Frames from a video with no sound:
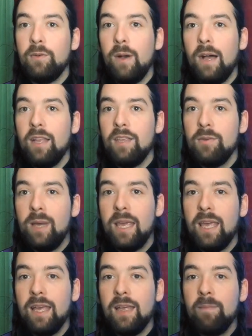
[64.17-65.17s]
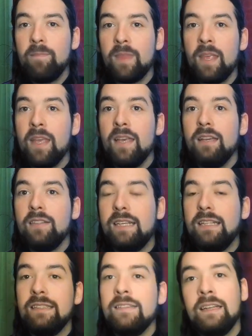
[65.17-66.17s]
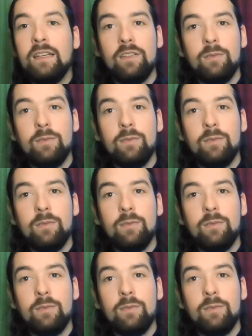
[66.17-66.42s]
you are new here, then